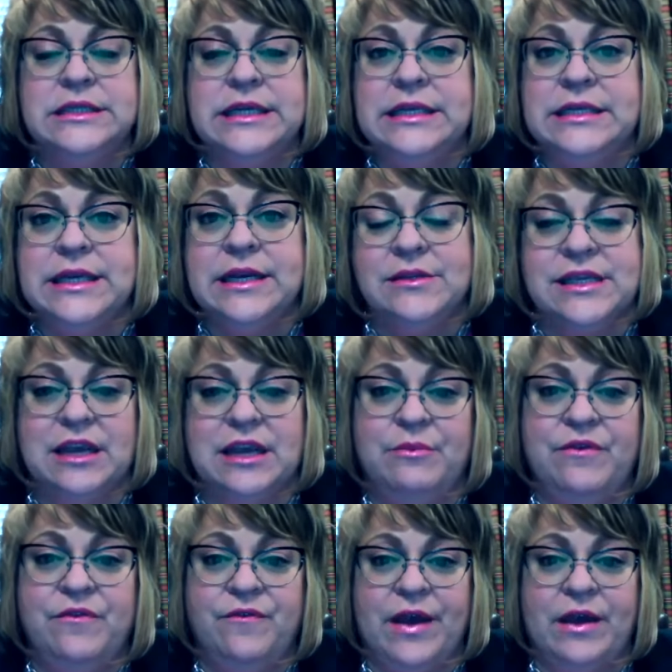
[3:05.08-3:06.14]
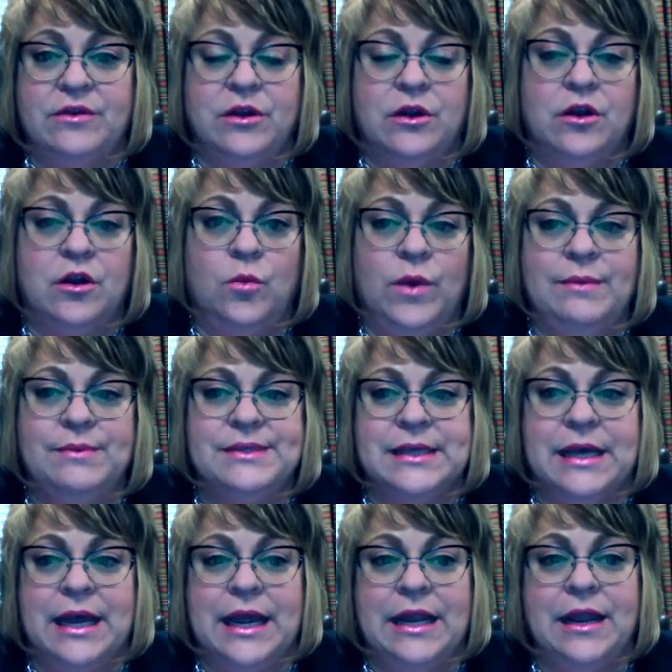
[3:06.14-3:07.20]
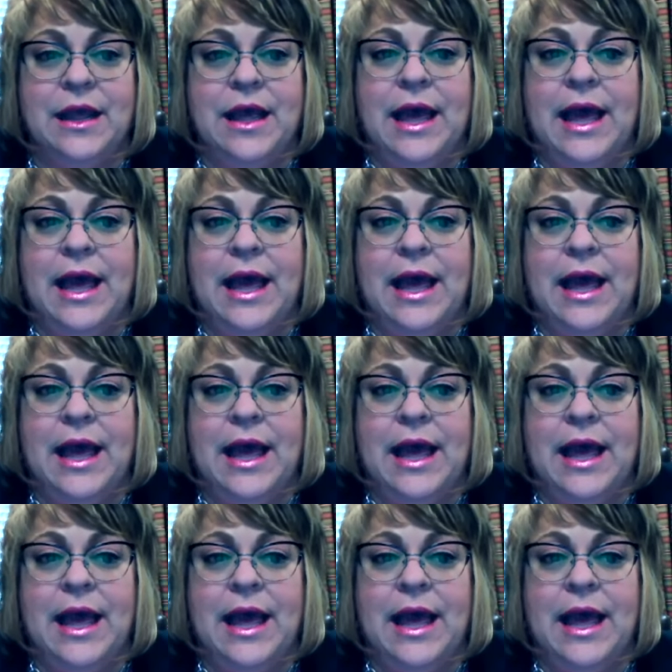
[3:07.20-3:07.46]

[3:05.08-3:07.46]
Details can be found on our website